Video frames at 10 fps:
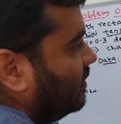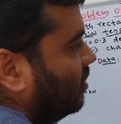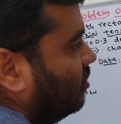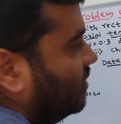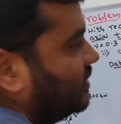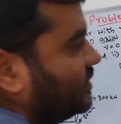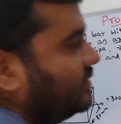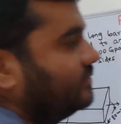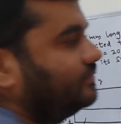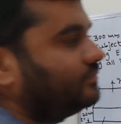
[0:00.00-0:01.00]
how much.
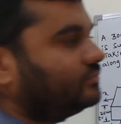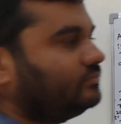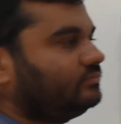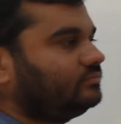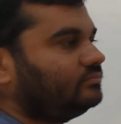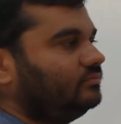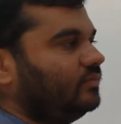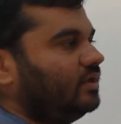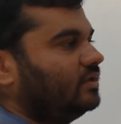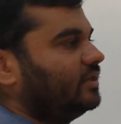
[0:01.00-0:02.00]

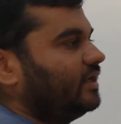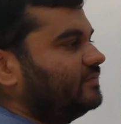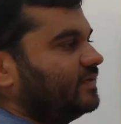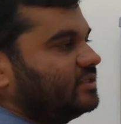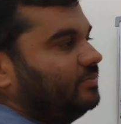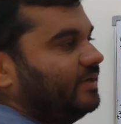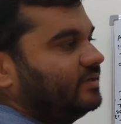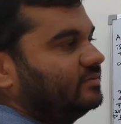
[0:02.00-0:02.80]
That is first bit.